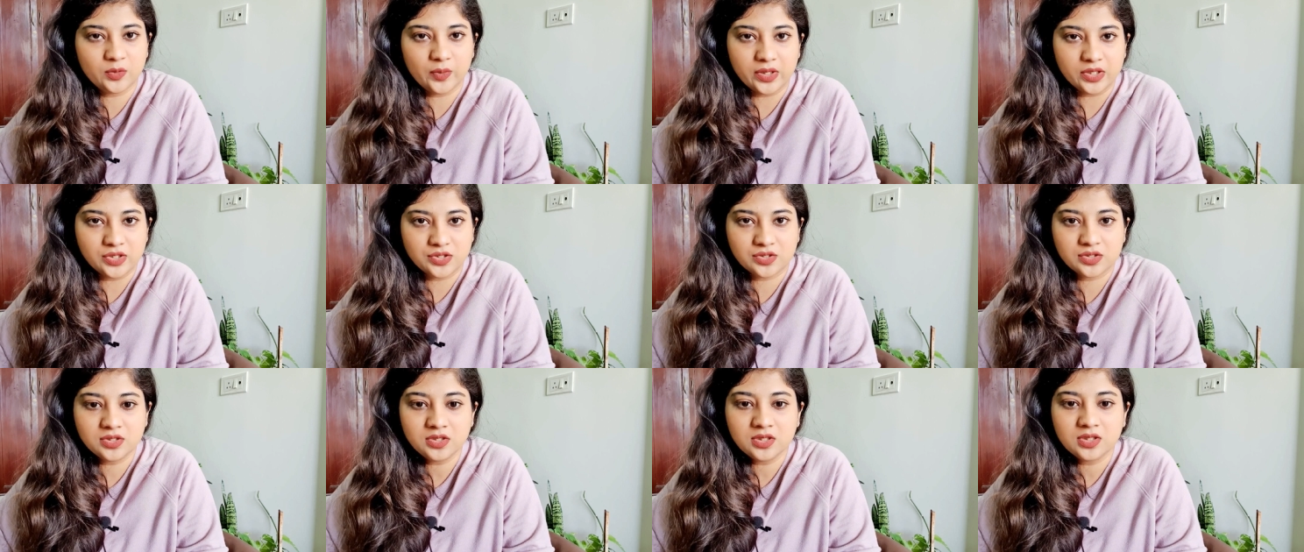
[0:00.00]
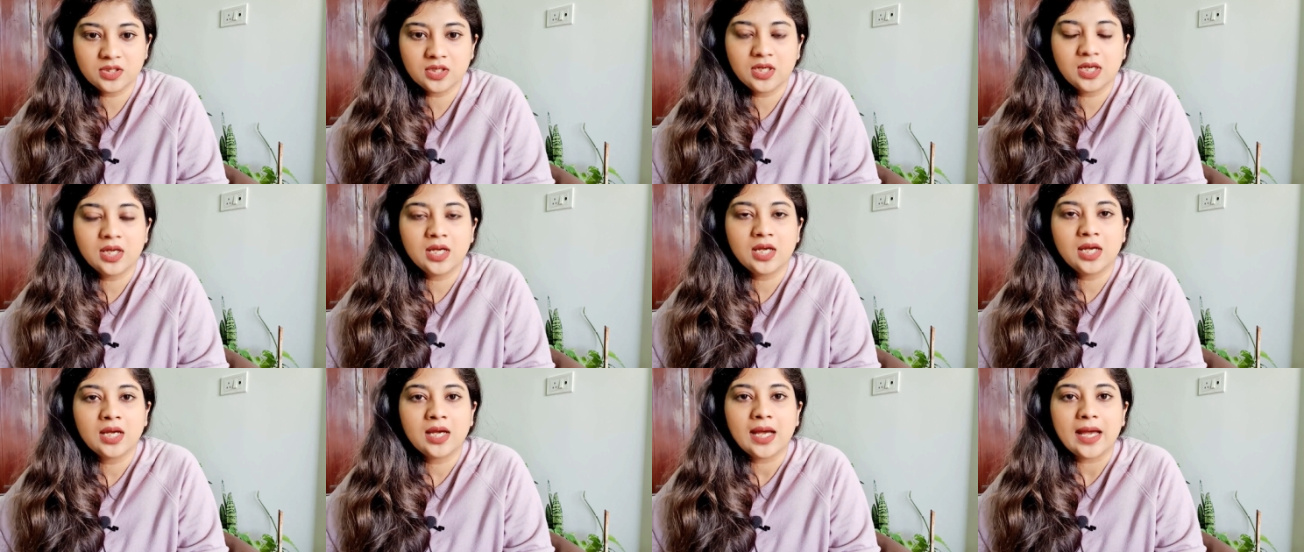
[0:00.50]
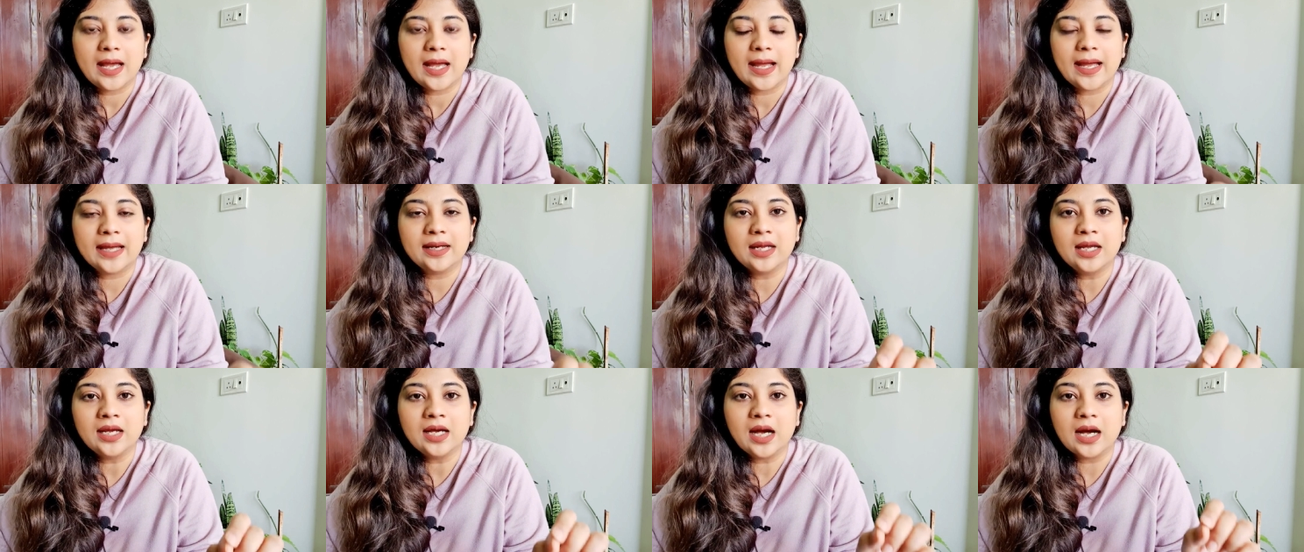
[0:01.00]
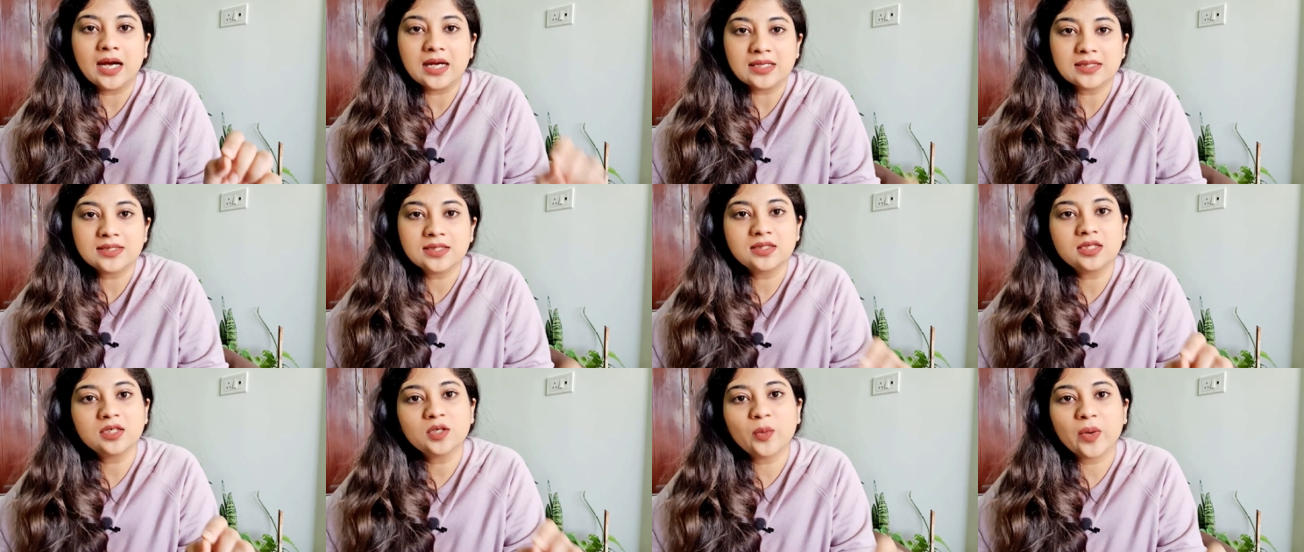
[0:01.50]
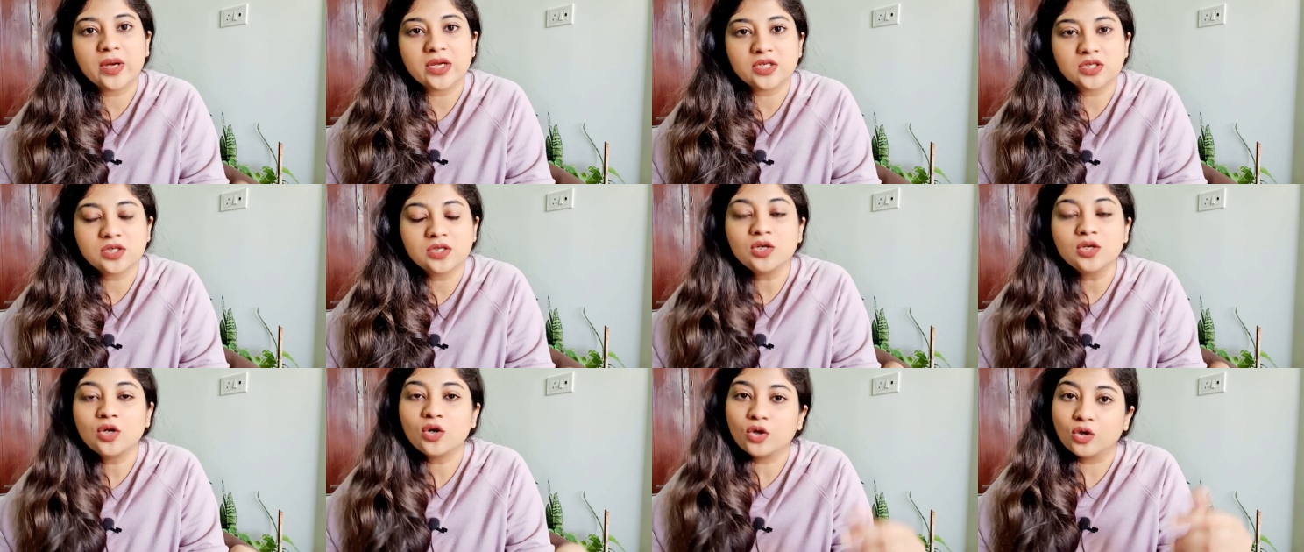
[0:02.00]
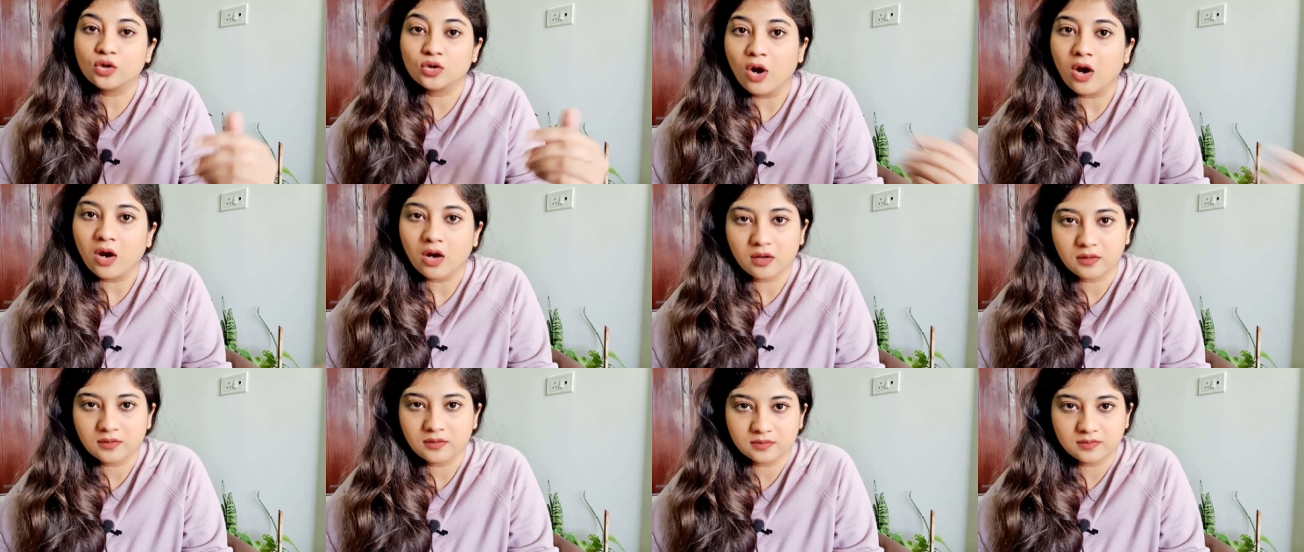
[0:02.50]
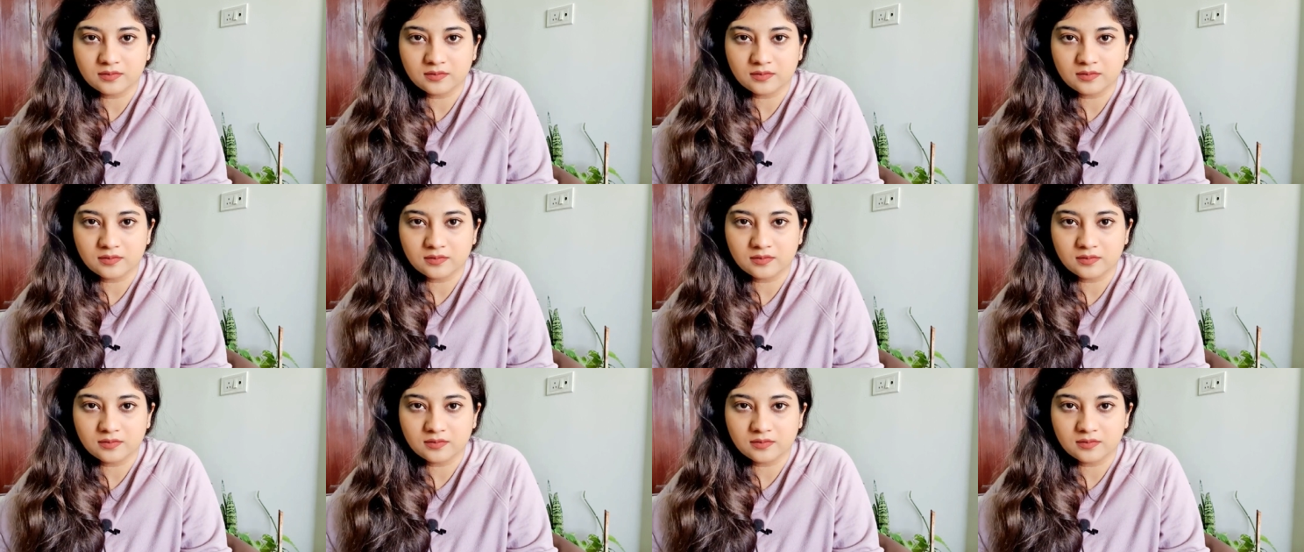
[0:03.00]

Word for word: question and I answer the question wrong.